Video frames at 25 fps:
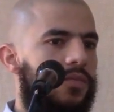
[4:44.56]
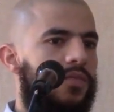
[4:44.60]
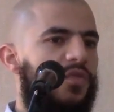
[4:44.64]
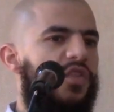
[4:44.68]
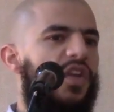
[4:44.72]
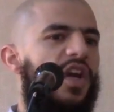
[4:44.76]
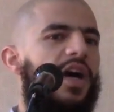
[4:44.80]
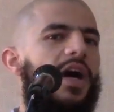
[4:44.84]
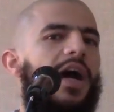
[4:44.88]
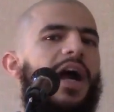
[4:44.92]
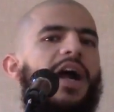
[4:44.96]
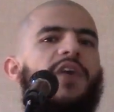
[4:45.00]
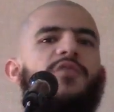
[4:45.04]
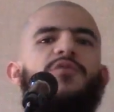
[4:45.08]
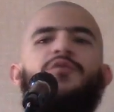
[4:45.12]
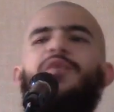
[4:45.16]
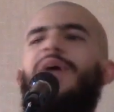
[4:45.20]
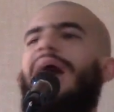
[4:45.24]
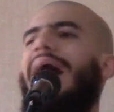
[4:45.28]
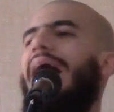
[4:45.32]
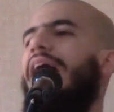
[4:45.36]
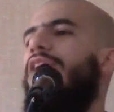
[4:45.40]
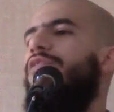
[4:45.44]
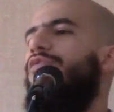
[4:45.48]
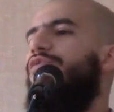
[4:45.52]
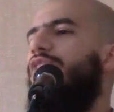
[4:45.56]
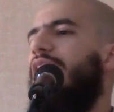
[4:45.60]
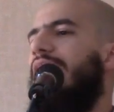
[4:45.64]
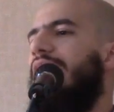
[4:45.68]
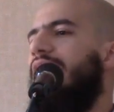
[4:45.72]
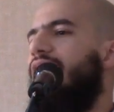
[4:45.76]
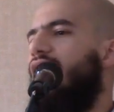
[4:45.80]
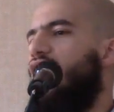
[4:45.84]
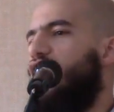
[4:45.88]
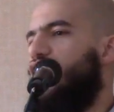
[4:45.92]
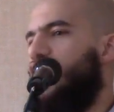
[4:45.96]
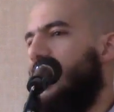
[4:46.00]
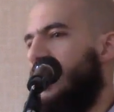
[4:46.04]
There are 5
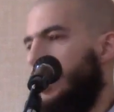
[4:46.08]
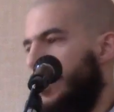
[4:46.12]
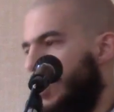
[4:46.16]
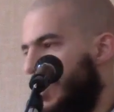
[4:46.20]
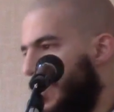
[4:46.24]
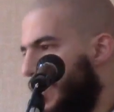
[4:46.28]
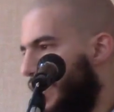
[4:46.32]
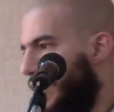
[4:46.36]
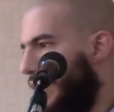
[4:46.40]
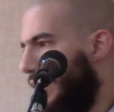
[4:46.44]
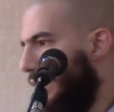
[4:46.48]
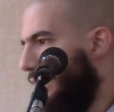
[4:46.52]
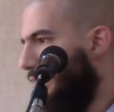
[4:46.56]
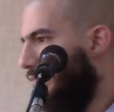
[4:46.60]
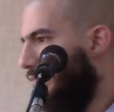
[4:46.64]
conditions